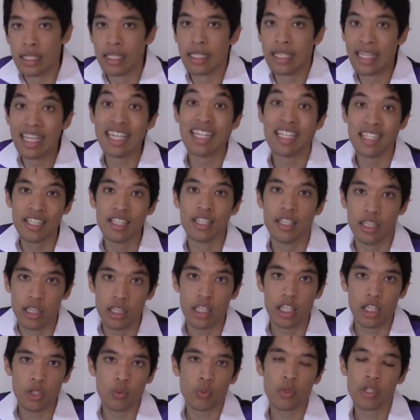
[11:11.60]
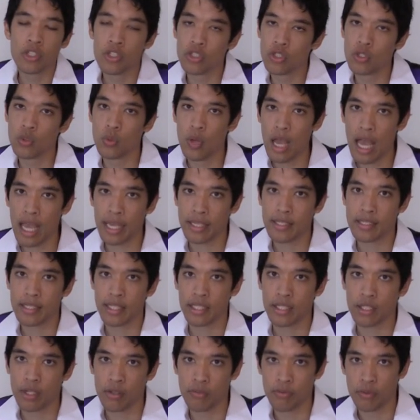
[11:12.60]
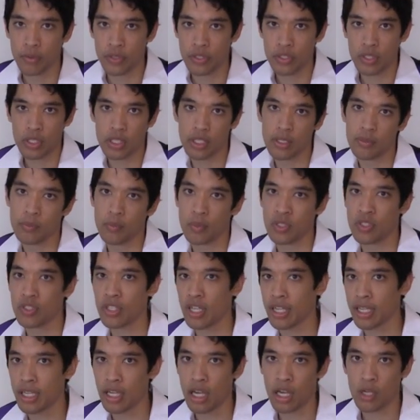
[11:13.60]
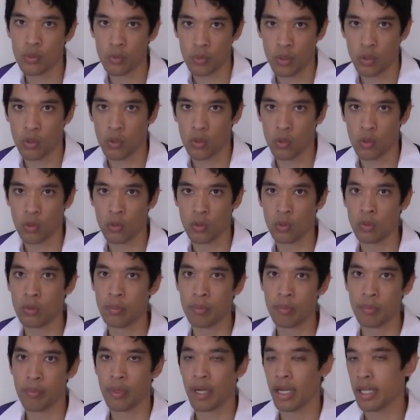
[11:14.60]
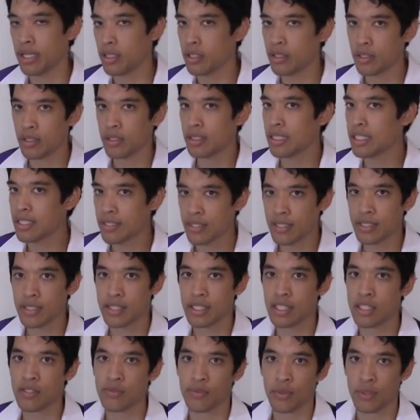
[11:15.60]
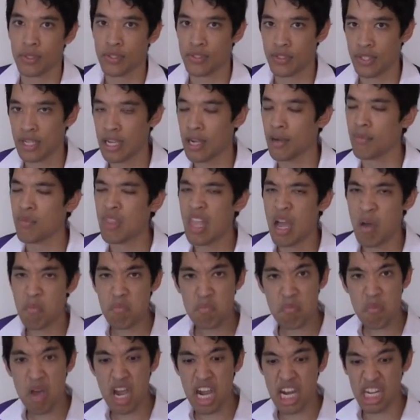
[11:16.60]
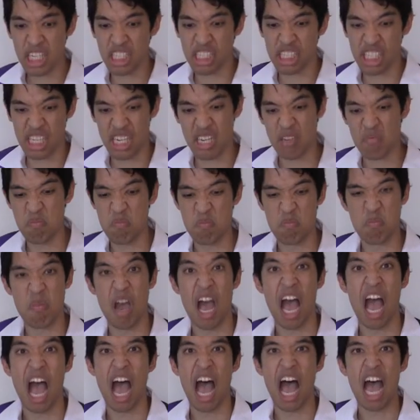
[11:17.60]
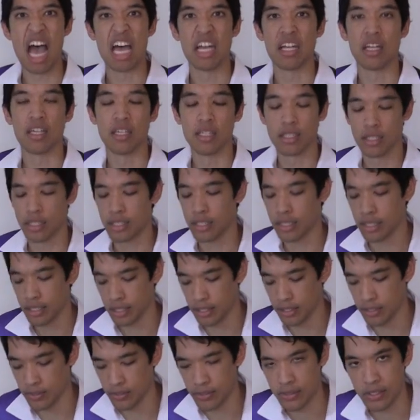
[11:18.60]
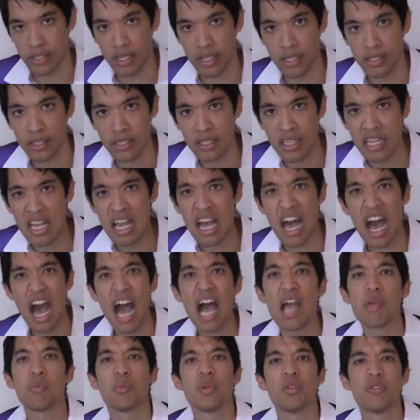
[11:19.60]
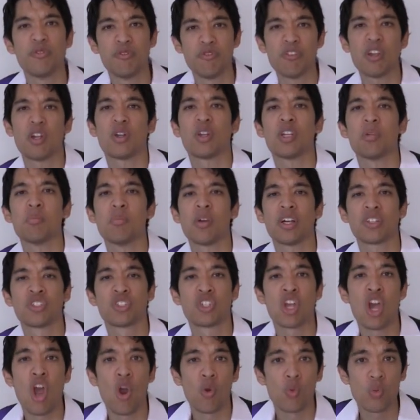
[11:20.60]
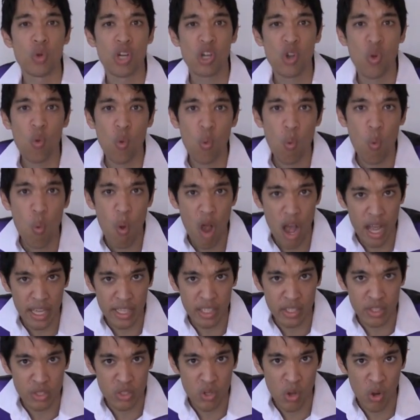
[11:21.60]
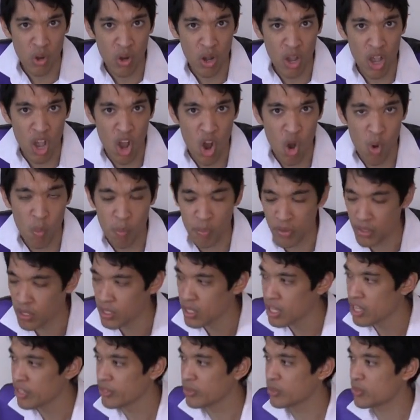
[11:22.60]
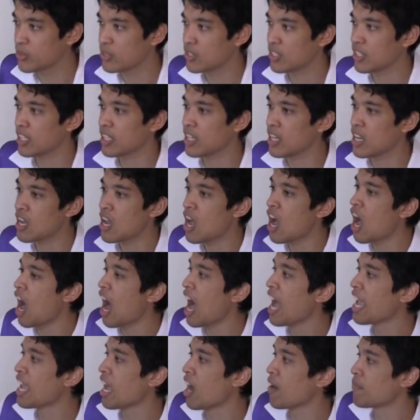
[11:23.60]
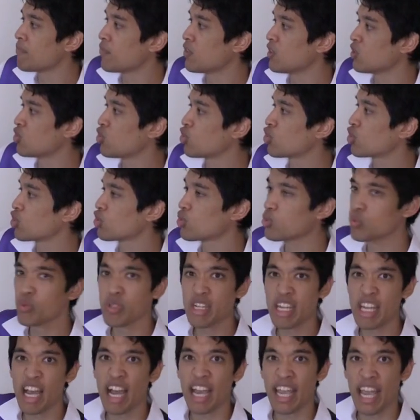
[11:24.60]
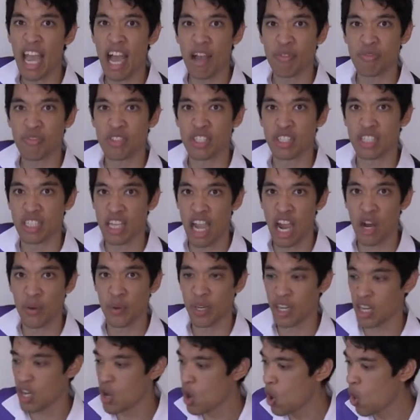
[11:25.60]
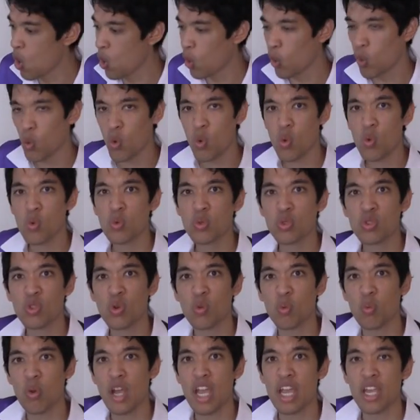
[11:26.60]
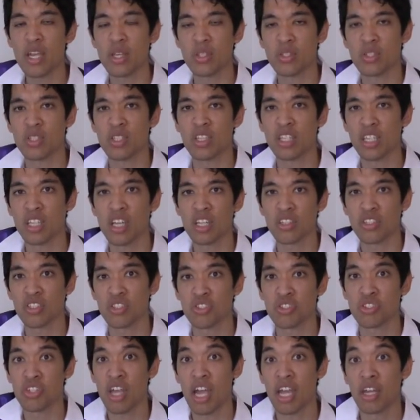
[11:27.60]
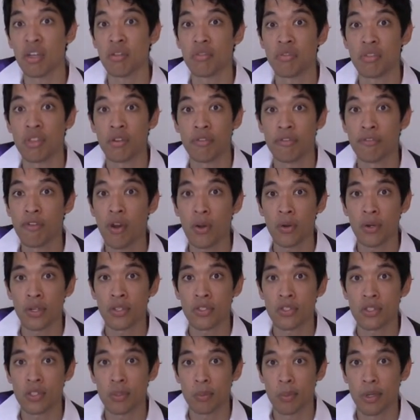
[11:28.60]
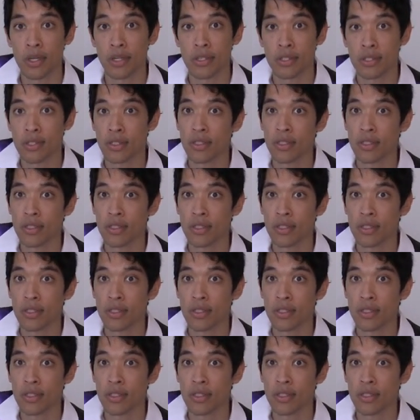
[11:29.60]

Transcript: in the original accent of which I can't recall, but this is his voice now. "Mighty man," he said, "I would very much require your help. You see, I have this tree I have to carry all the way to the other side of the forest, but